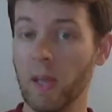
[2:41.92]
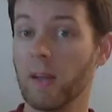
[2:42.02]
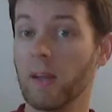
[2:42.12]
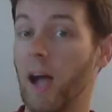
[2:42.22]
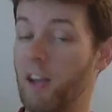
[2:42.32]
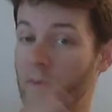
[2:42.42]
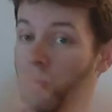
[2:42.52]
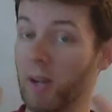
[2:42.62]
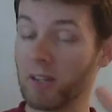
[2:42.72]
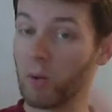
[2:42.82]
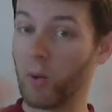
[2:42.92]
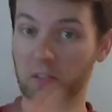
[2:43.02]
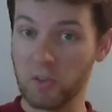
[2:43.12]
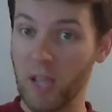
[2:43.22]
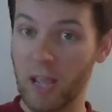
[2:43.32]
I have been running quite a
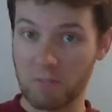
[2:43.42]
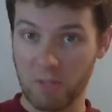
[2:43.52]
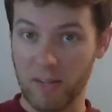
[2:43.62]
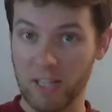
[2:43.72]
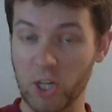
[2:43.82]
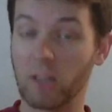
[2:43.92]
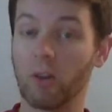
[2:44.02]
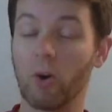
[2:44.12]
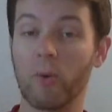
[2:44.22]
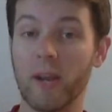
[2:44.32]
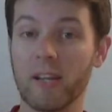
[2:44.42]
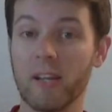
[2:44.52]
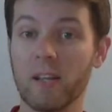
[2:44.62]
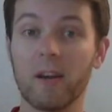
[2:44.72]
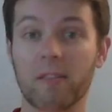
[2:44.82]
few games on my channel
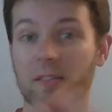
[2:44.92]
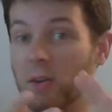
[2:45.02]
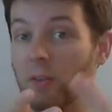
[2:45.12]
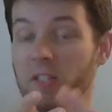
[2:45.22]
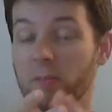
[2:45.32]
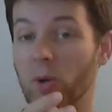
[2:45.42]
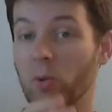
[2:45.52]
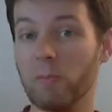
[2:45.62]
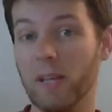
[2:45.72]
already of Symbaroum.